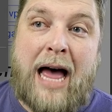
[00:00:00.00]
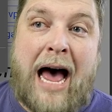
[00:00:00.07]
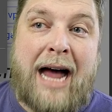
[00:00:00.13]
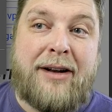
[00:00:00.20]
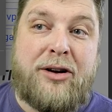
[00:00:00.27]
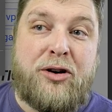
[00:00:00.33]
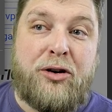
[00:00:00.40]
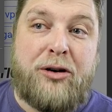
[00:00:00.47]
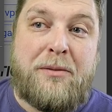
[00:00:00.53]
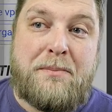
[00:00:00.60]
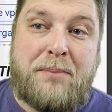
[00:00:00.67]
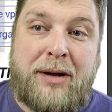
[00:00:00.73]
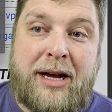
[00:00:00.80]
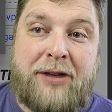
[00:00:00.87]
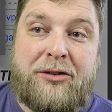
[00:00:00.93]
add
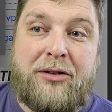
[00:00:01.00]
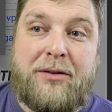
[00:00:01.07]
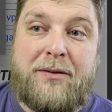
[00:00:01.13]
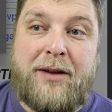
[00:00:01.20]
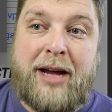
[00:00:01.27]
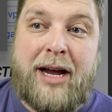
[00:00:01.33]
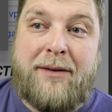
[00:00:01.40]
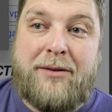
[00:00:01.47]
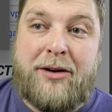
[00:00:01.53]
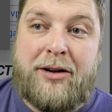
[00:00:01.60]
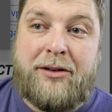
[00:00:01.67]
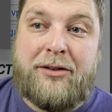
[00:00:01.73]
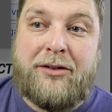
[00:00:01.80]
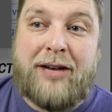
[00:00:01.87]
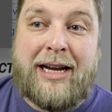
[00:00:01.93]
current page to
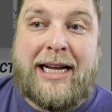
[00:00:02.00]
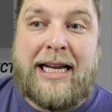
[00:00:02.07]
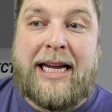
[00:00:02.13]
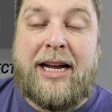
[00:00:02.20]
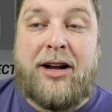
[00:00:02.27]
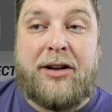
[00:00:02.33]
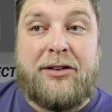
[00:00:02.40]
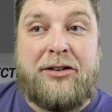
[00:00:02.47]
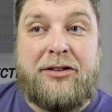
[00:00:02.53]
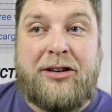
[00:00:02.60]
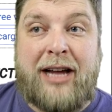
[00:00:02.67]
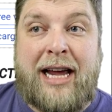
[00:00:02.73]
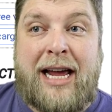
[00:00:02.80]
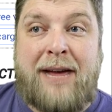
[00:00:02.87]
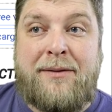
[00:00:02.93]
favorites, click on
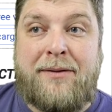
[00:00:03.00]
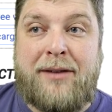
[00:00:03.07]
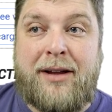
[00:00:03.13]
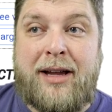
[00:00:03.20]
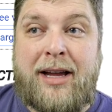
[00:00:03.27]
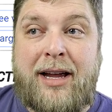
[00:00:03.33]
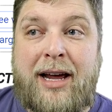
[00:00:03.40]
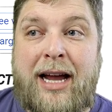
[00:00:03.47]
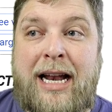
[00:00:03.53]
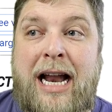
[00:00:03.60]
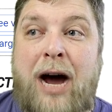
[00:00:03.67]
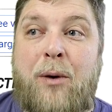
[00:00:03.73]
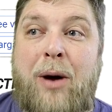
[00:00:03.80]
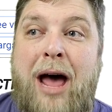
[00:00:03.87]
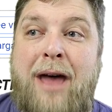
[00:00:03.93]
save, and
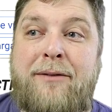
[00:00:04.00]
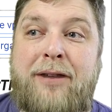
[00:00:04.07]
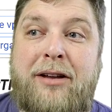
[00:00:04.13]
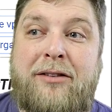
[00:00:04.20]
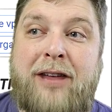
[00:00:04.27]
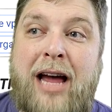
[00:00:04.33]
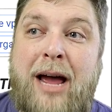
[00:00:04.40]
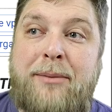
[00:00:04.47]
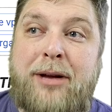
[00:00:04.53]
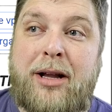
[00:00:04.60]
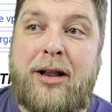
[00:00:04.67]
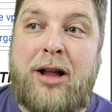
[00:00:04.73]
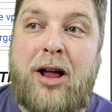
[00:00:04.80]
now every time you